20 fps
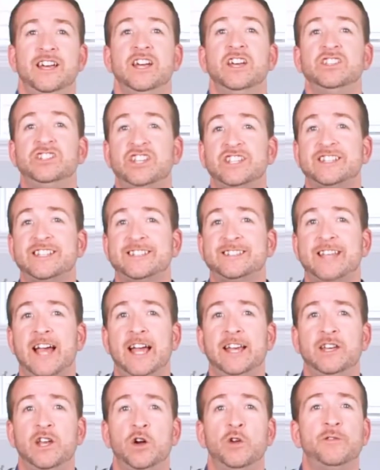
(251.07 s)
Just a
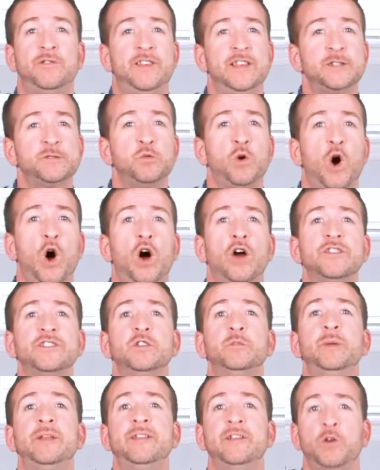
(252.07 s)
side note, this will also
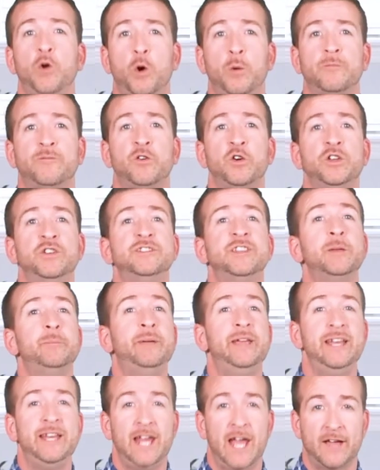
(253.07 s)
be the norm for using
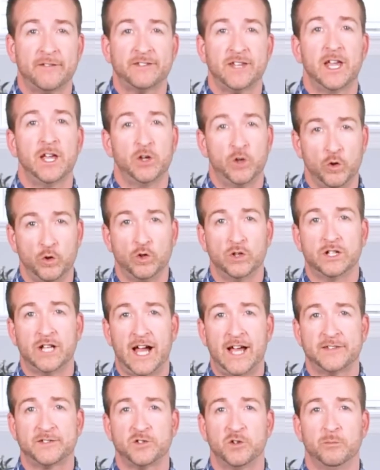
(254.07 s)
PDFs in Google
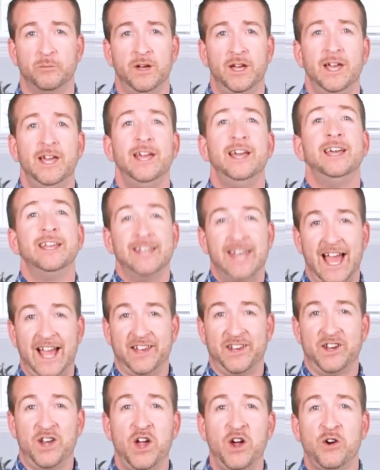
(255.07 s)
Classroom.
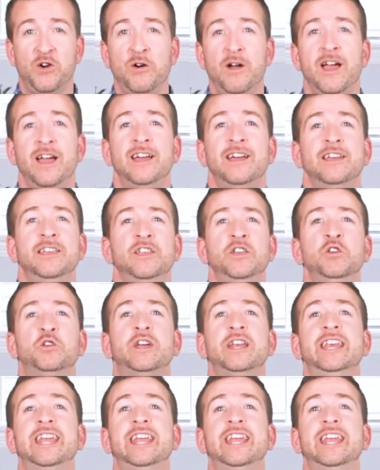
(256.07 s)
Now you can